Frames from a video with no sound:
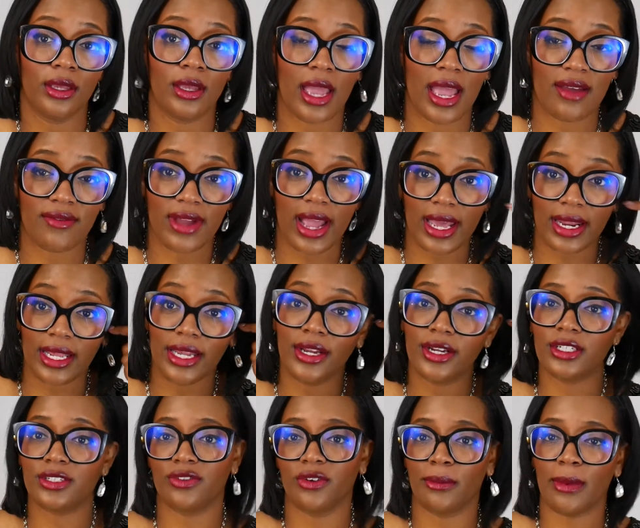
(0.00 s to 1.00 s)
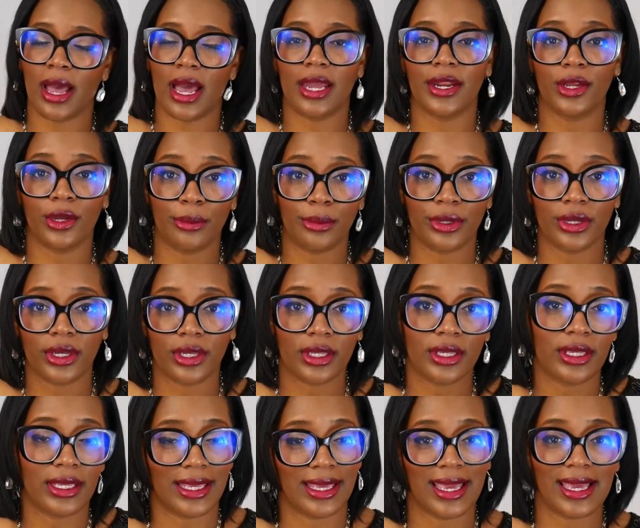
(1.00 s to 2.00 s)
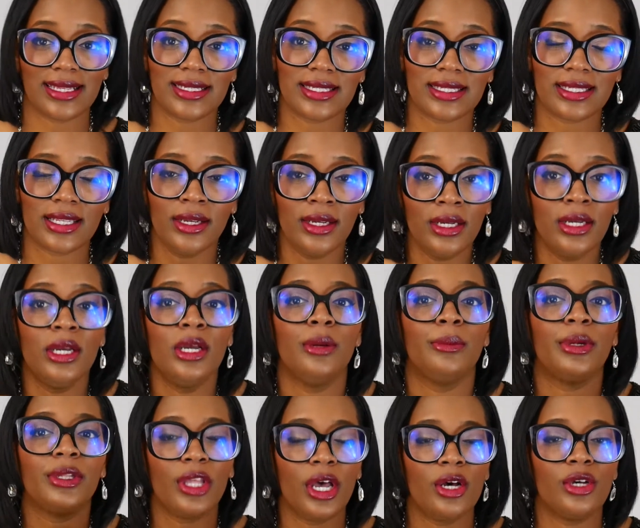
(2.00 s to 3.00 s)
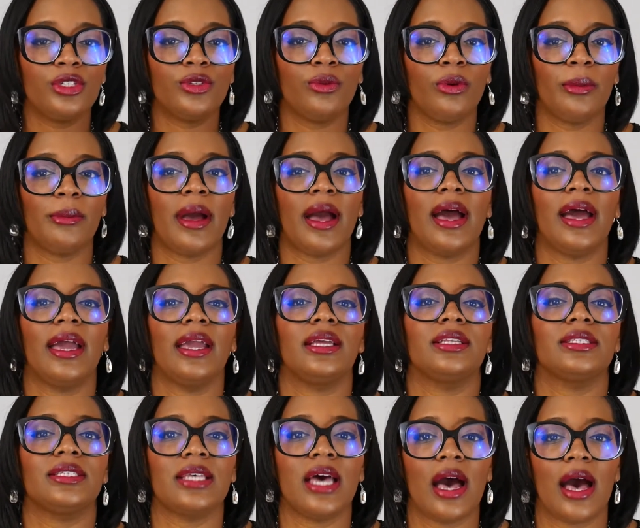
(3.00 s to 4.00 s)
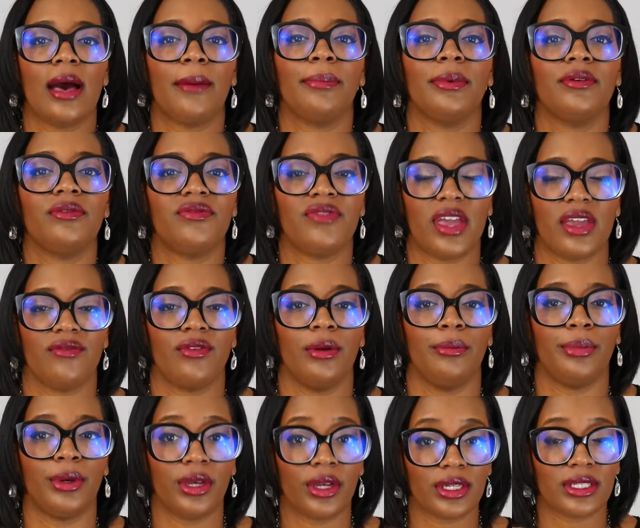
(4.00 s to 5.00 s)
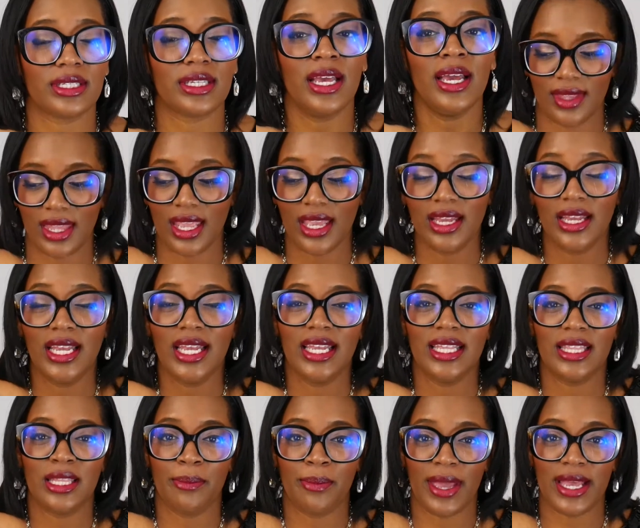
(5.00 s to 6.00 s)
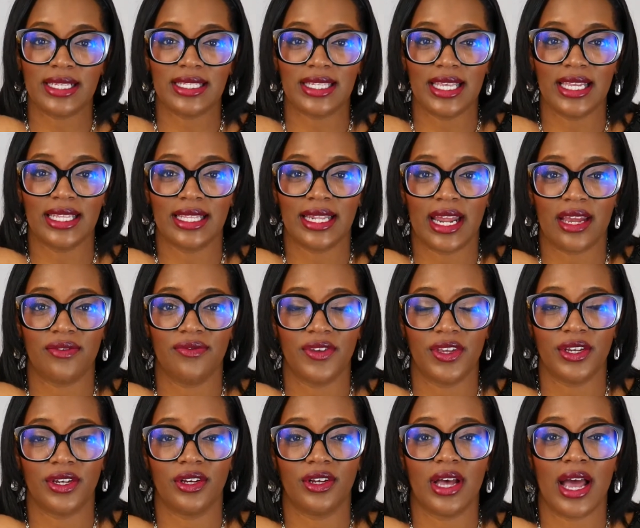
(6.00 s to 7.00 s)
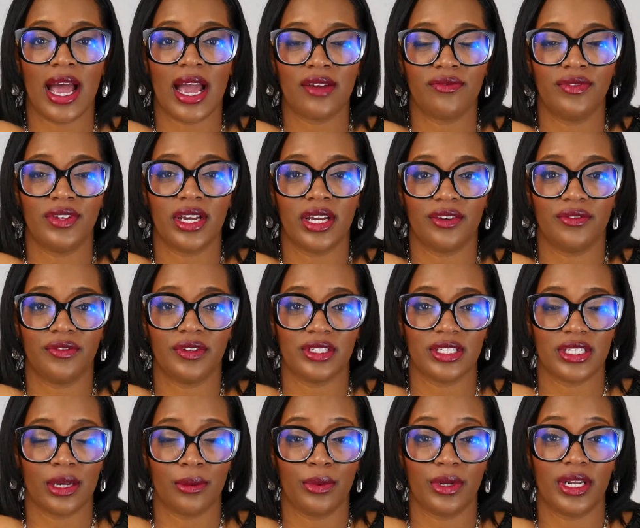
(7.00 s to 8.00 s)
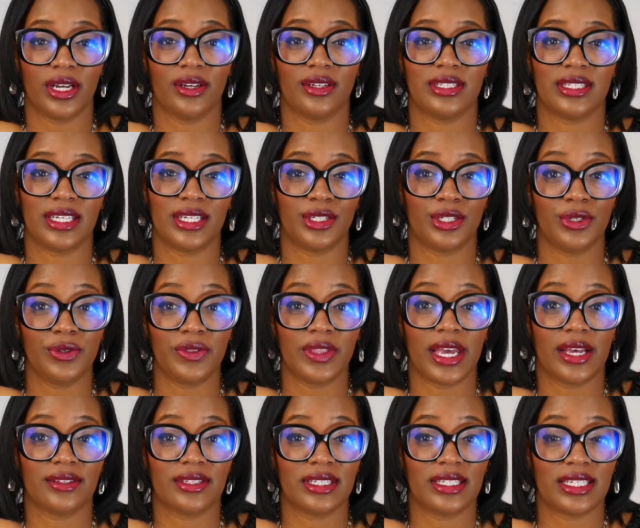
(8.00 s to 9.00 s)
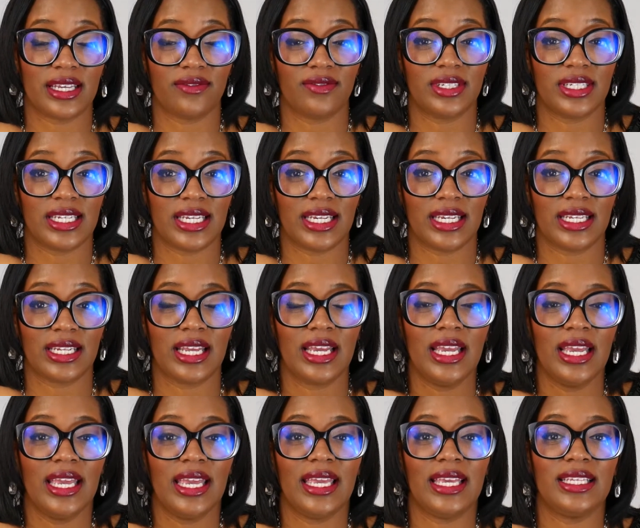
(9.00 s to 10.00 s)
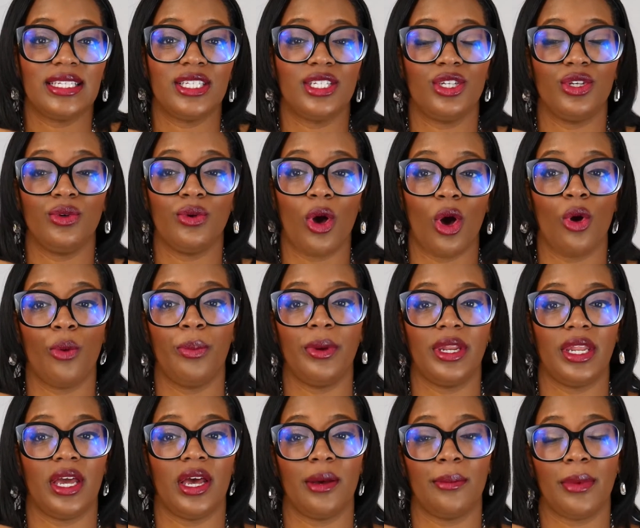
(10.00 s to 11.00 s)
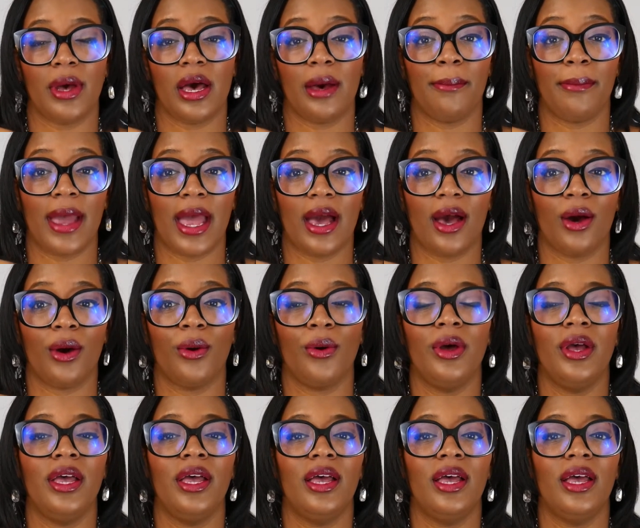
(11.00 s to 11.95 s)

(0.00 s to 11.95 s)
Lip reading: I've got ears for my audiobook. Yes. But those were my top favorite books. The best thing that I feel I've done for someone else in 2017 is to open up about